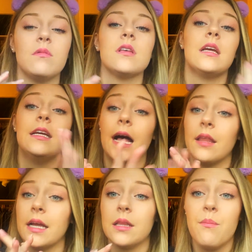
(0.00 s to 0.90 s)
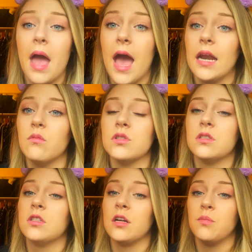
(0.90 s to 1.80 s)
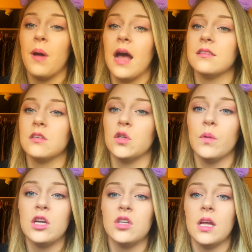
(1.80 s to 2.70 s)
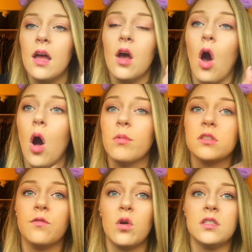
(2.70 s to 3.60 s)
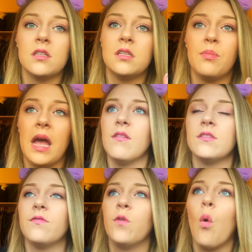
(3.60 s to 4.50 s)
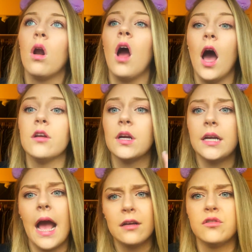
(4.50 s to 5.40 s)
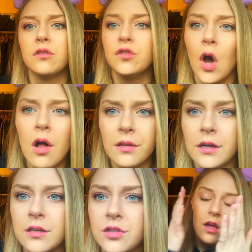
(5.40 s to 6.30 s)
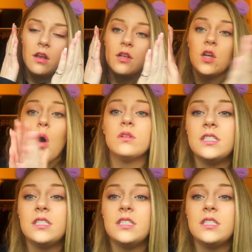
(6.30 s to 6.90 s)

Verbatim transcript: was like yelling at the man. It was such bad situation. Almost forced us to pay 400 extra dollars. Don't